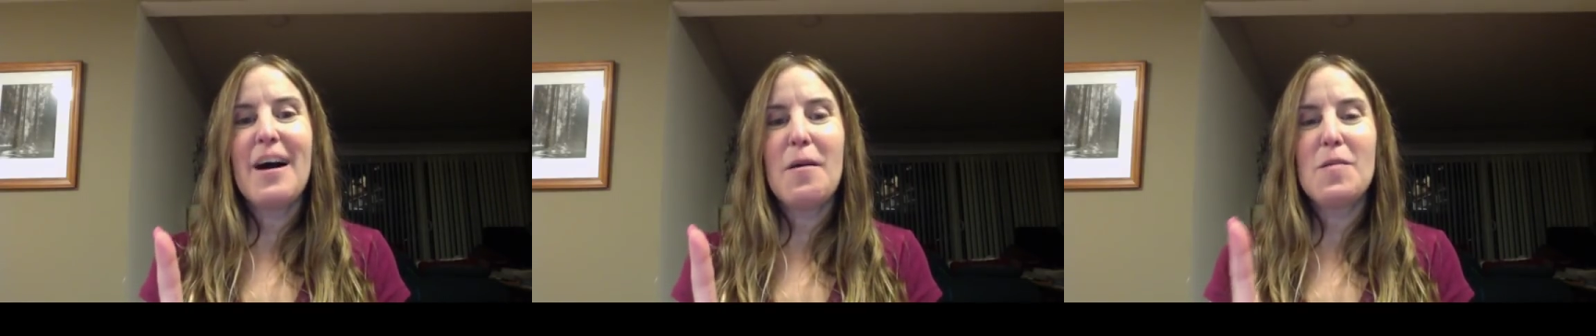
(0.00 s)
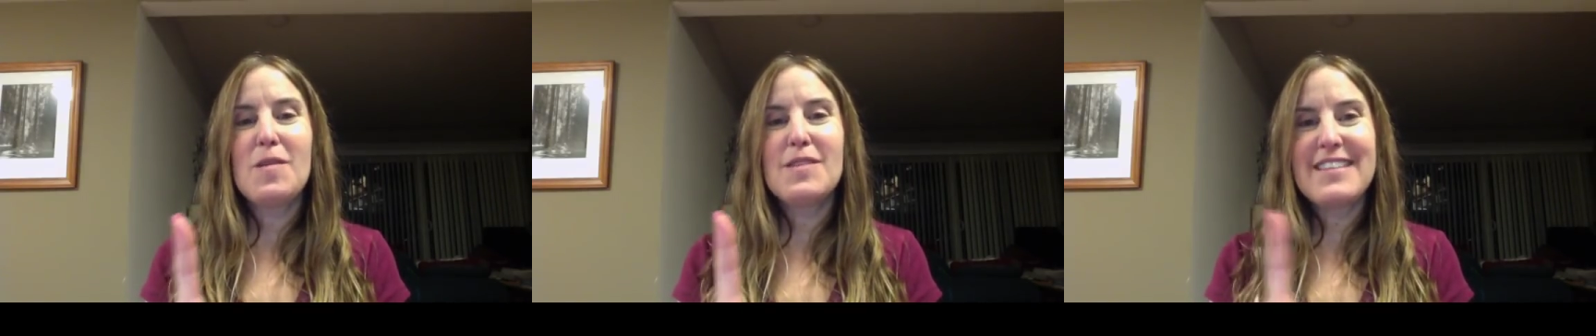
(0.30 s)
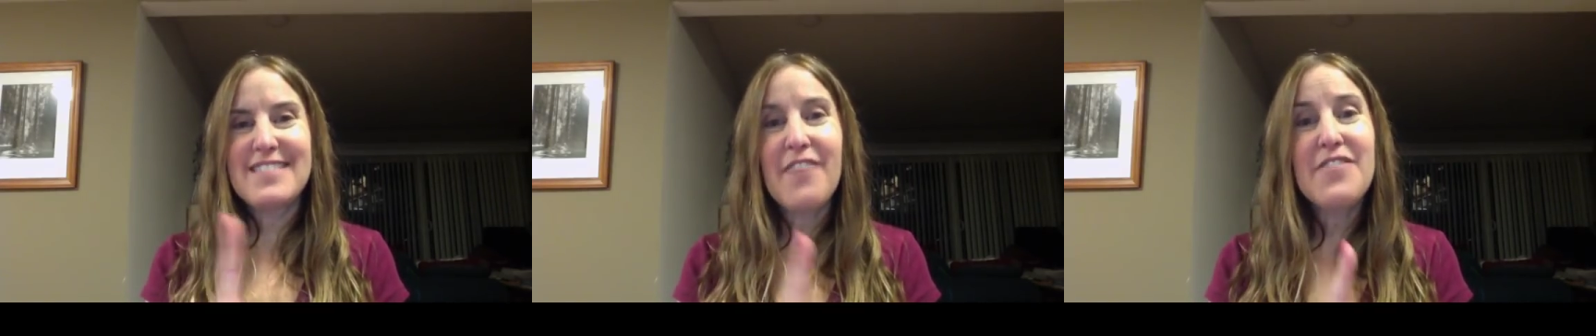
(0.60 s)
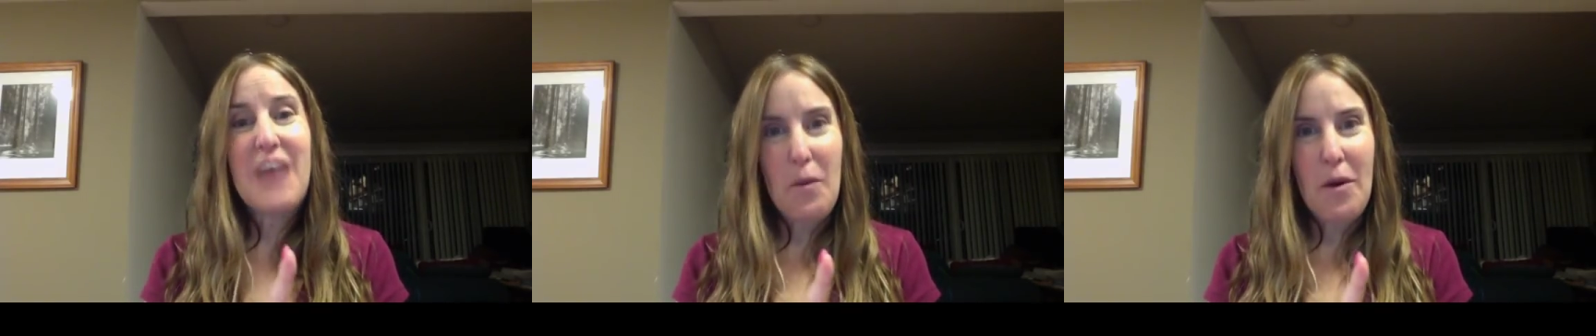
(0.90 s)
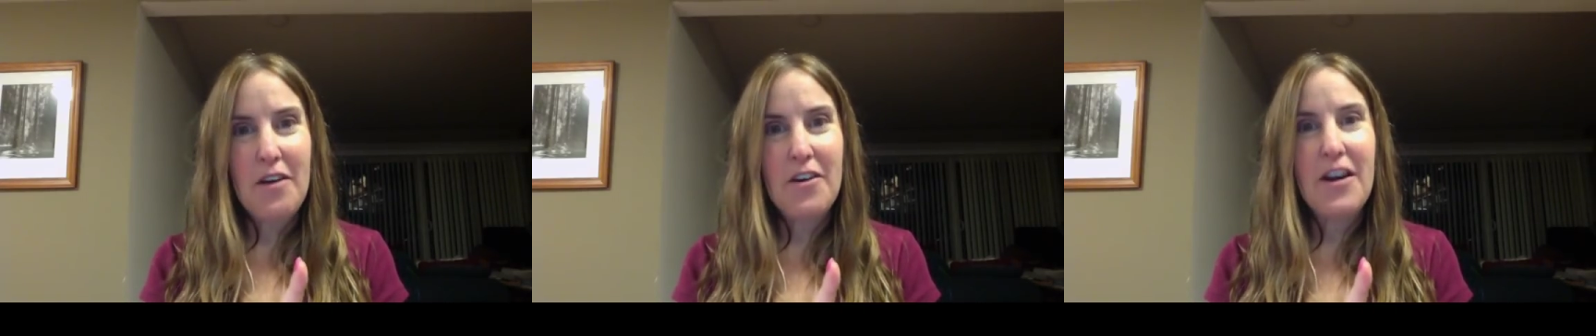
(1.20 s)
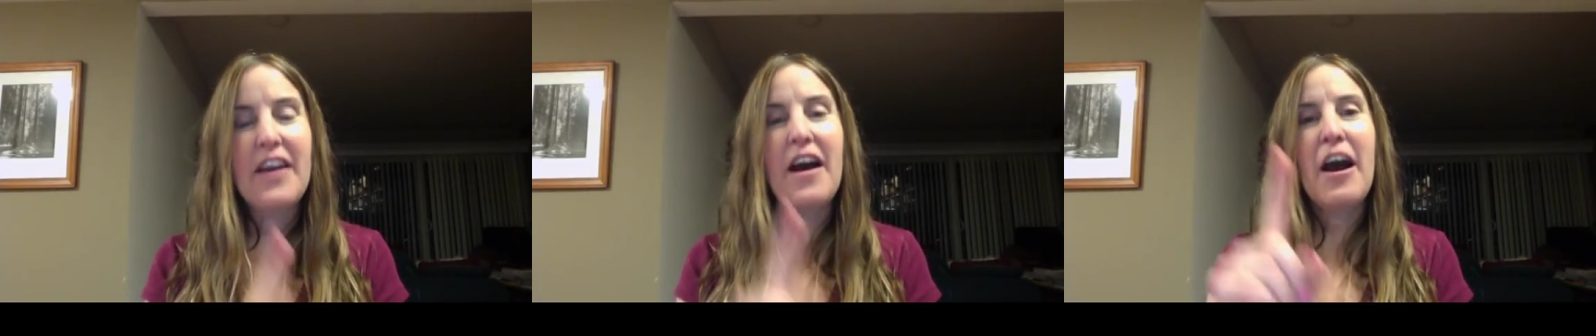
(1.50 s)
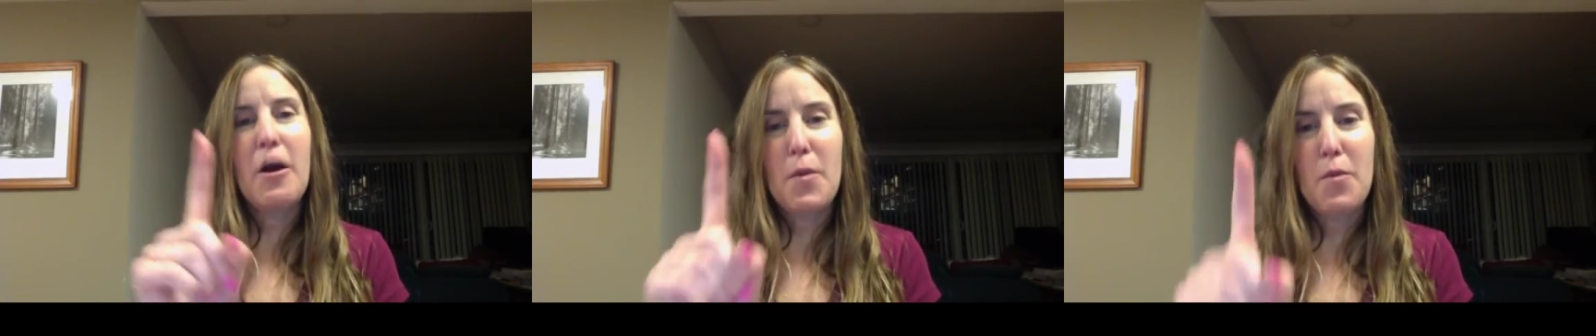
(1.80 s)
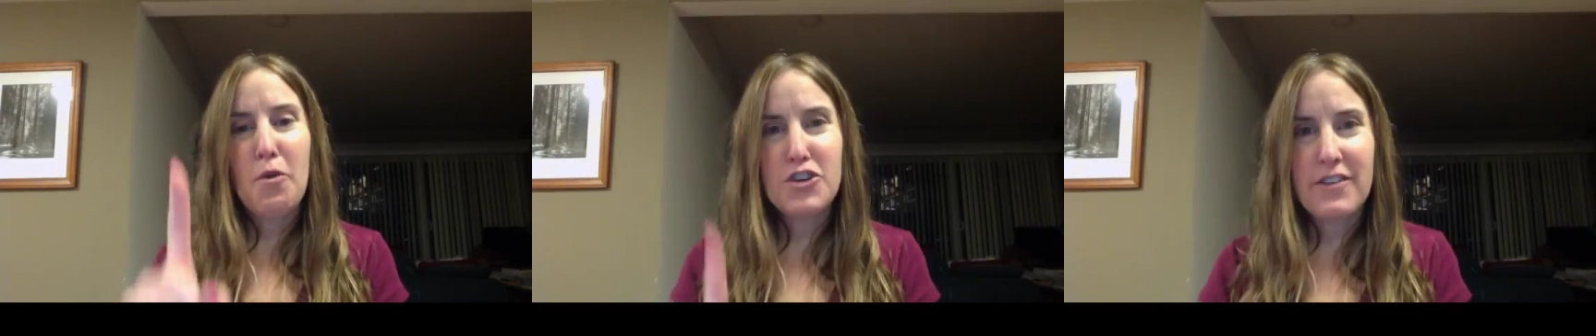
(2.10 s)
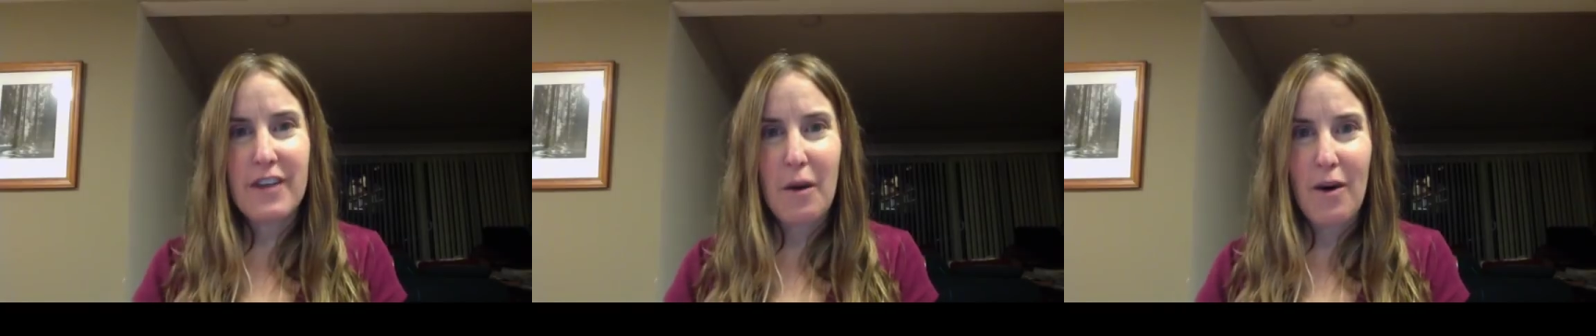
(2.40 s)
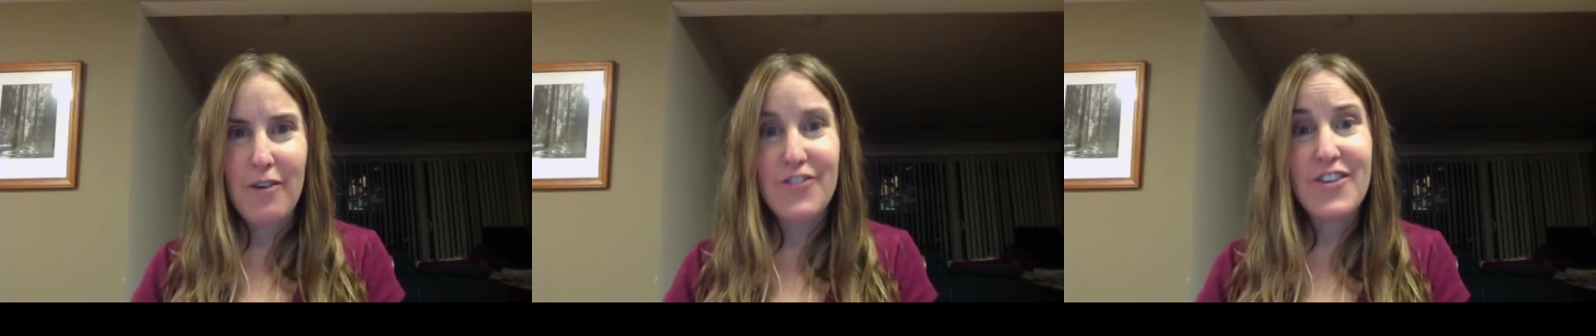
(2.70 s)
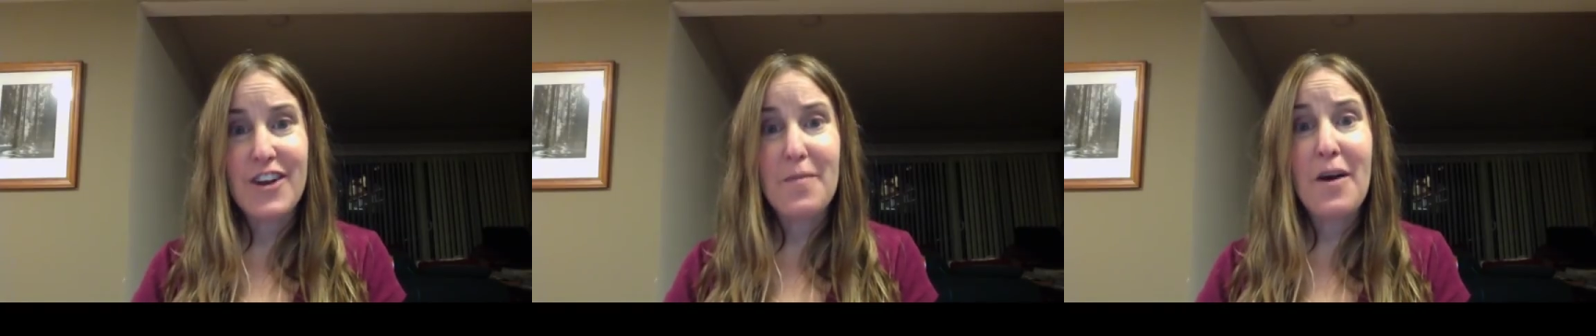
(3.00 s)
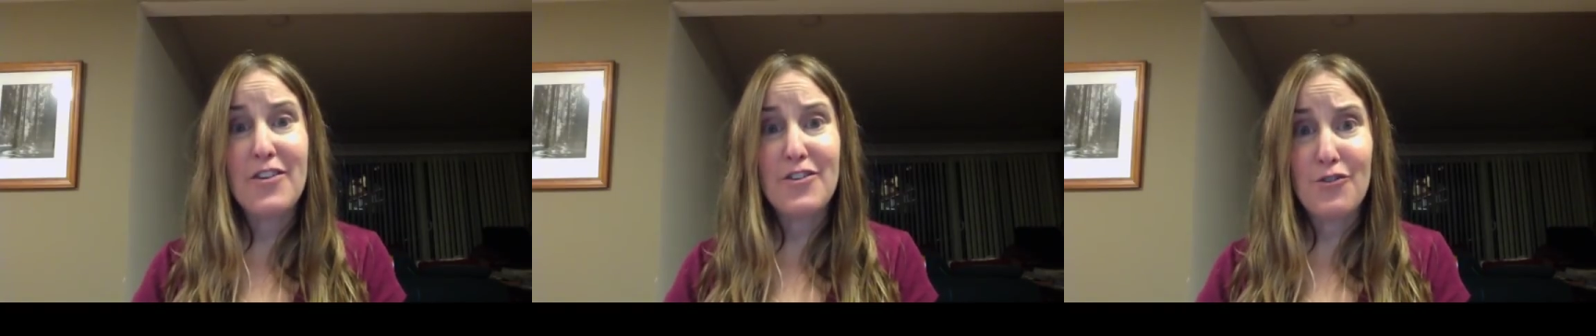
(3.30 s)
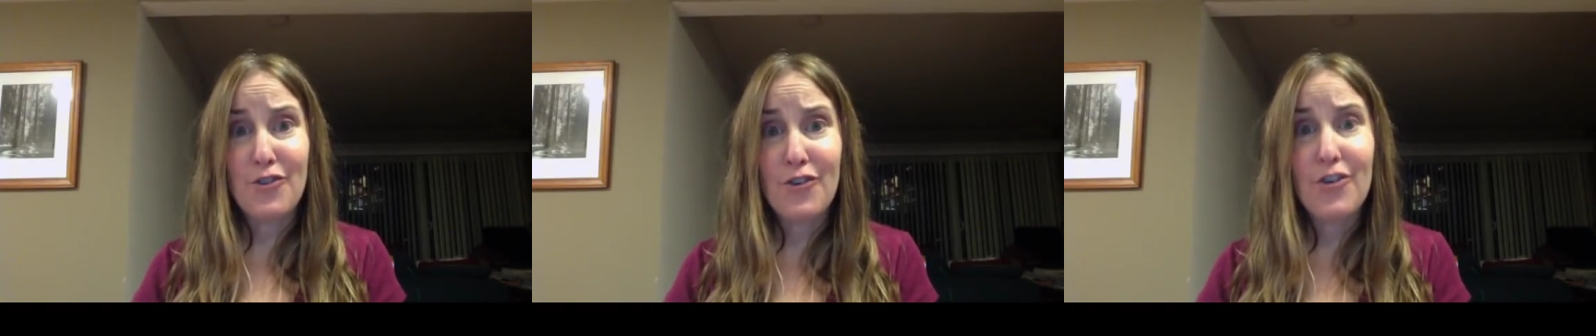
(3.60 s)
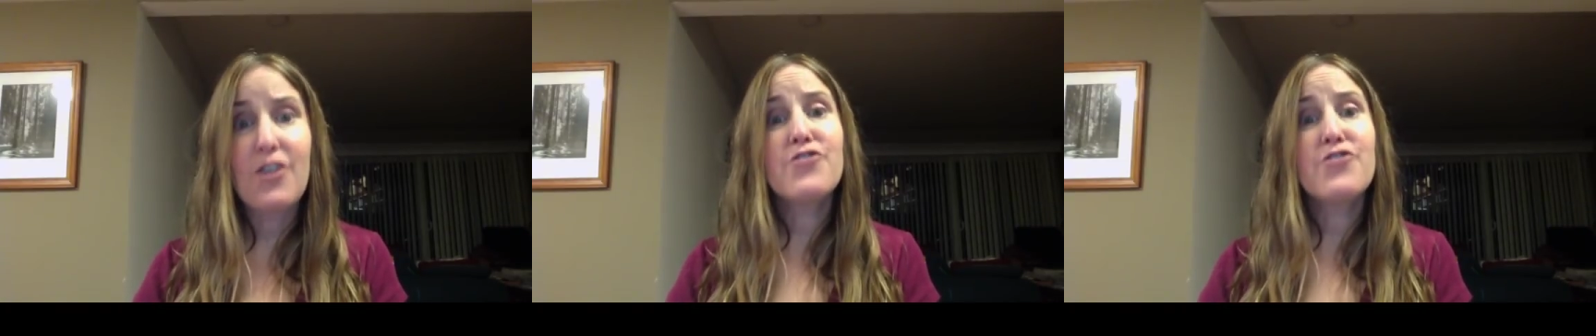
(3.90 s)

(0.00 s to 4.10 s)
less of that water, and a higher proportion of that water is going to come out in your urine